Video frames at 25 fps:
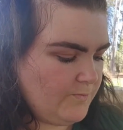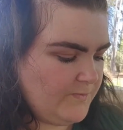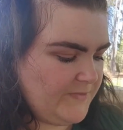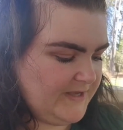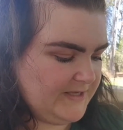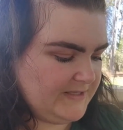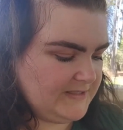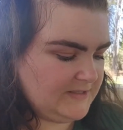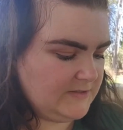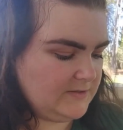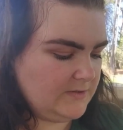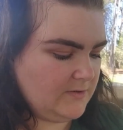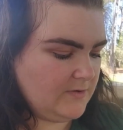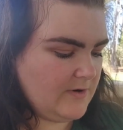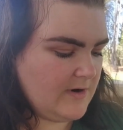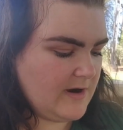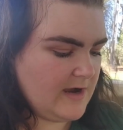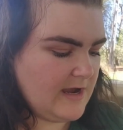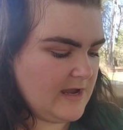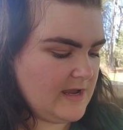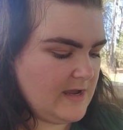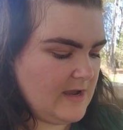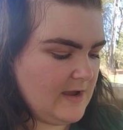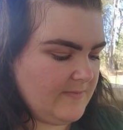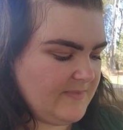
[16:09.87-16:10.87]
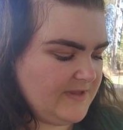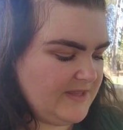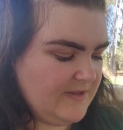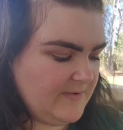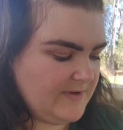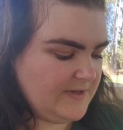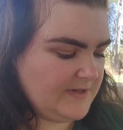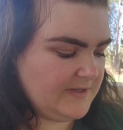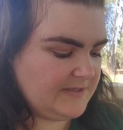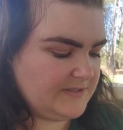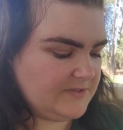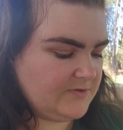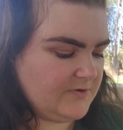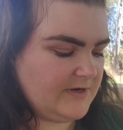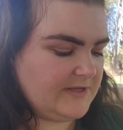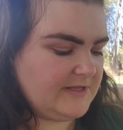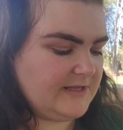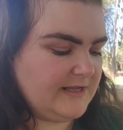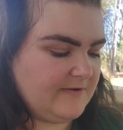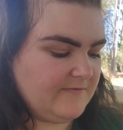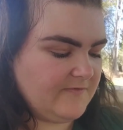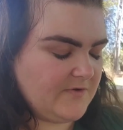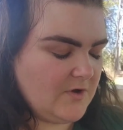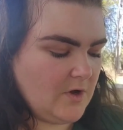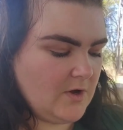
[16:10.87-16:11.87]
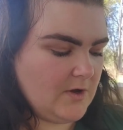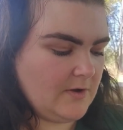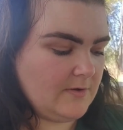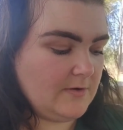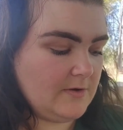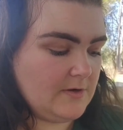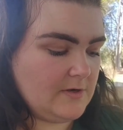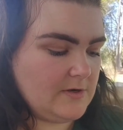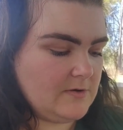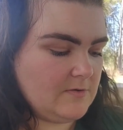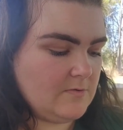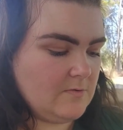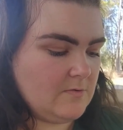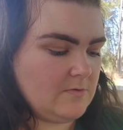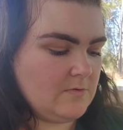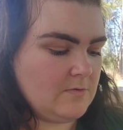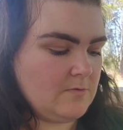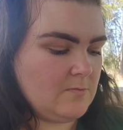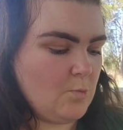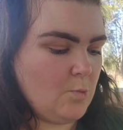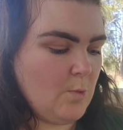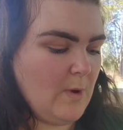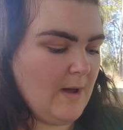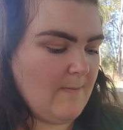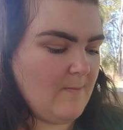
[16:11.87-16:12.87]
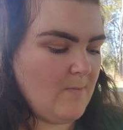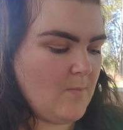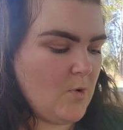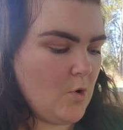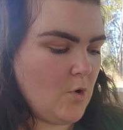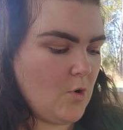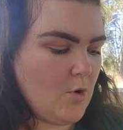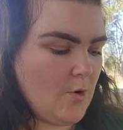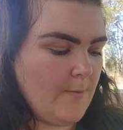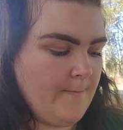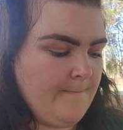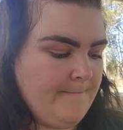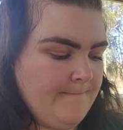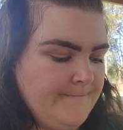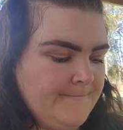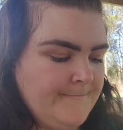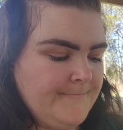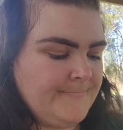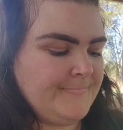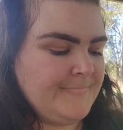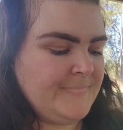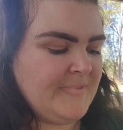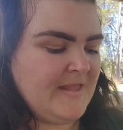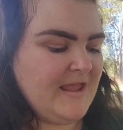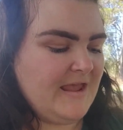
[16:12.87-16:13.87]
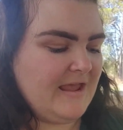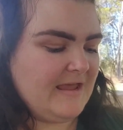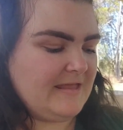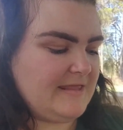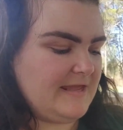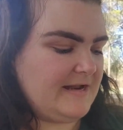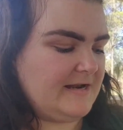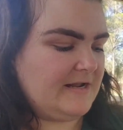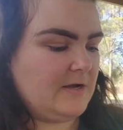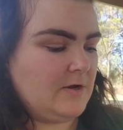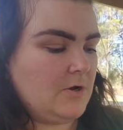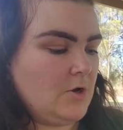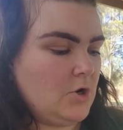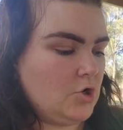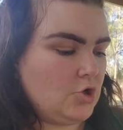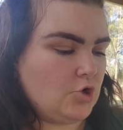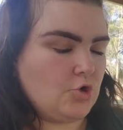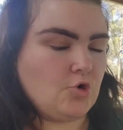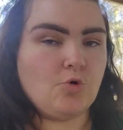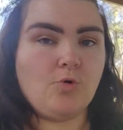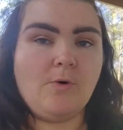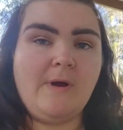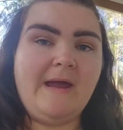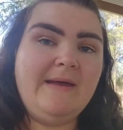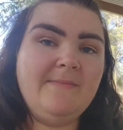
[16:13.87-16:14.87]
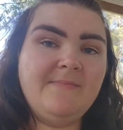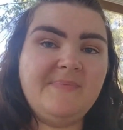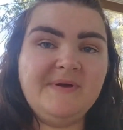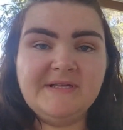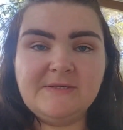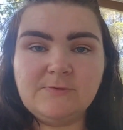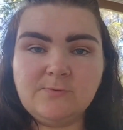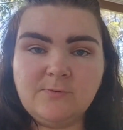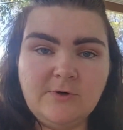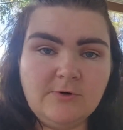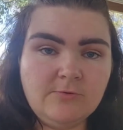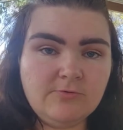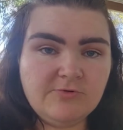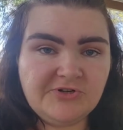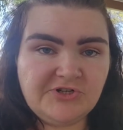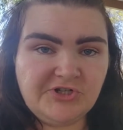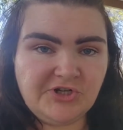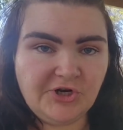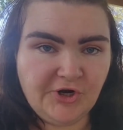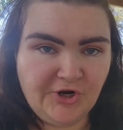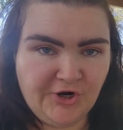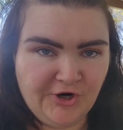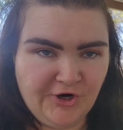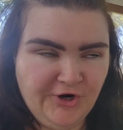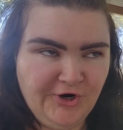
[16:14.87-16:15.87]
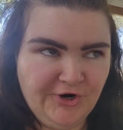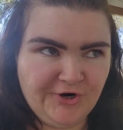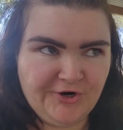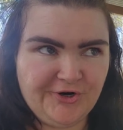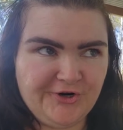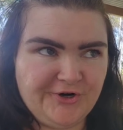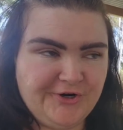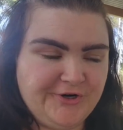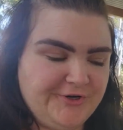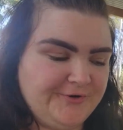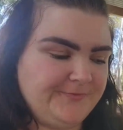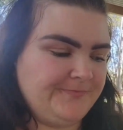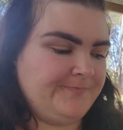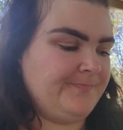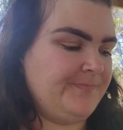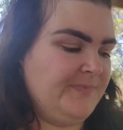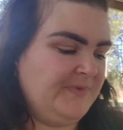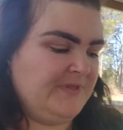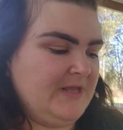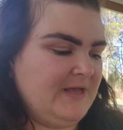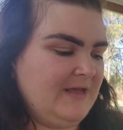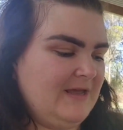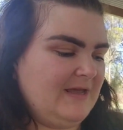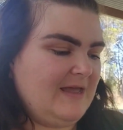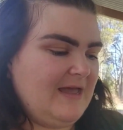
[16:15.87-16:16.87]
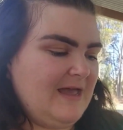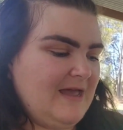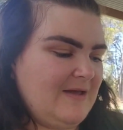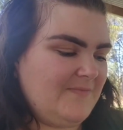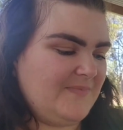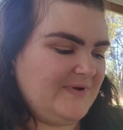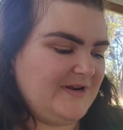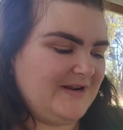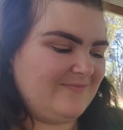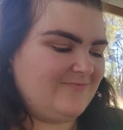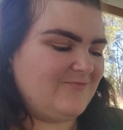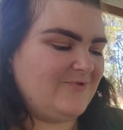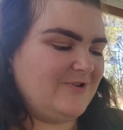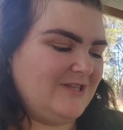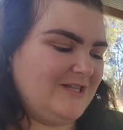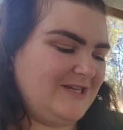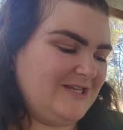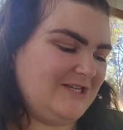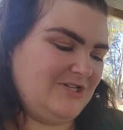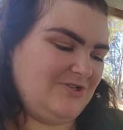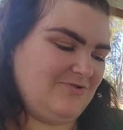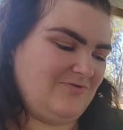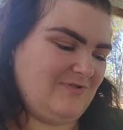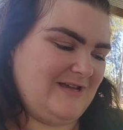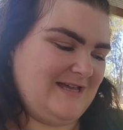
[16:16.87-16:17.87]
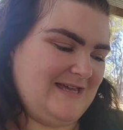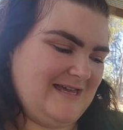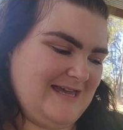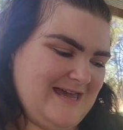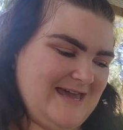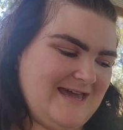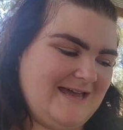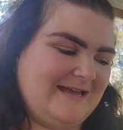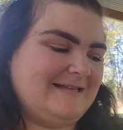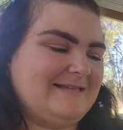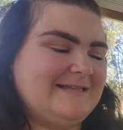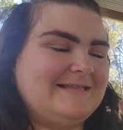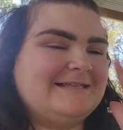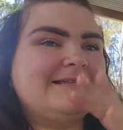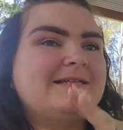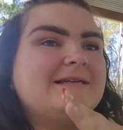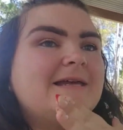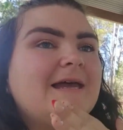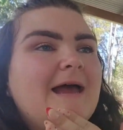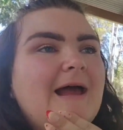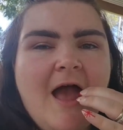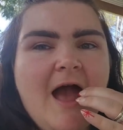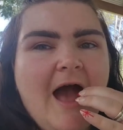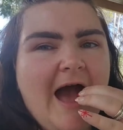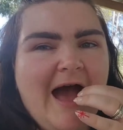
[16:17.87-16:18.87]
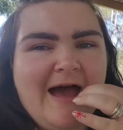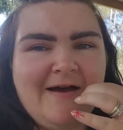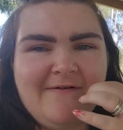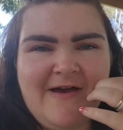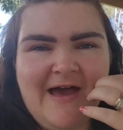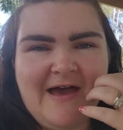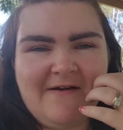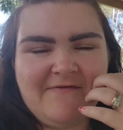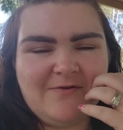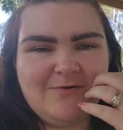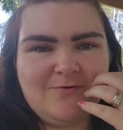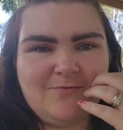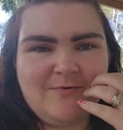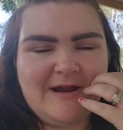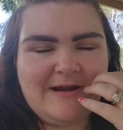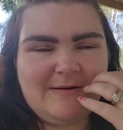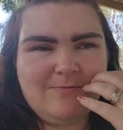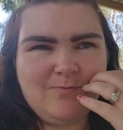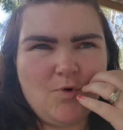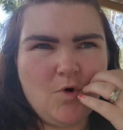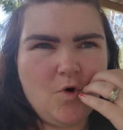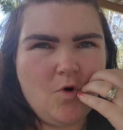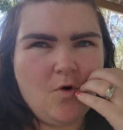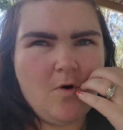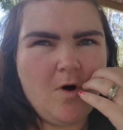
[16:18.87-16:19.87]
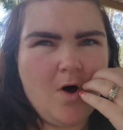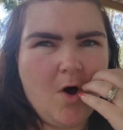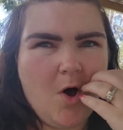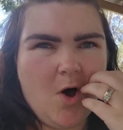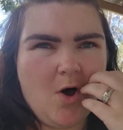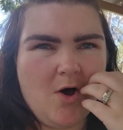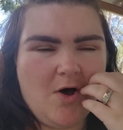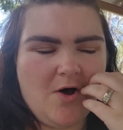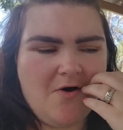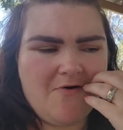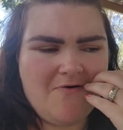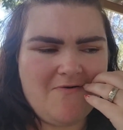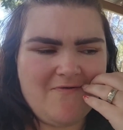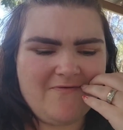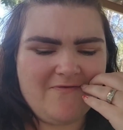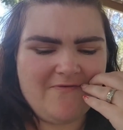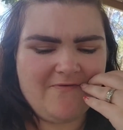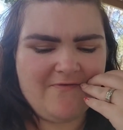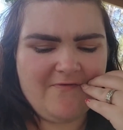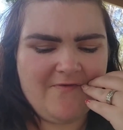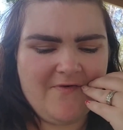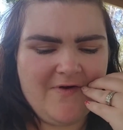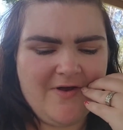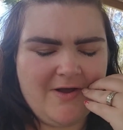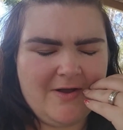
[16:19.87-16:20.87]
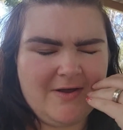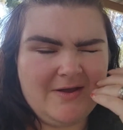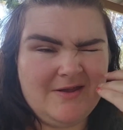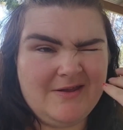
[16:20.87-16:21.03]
this story, I'm in the middle of the story, and then I've got one more, and then a Krampus will return. But I'm really enjoying it. I haven't read more of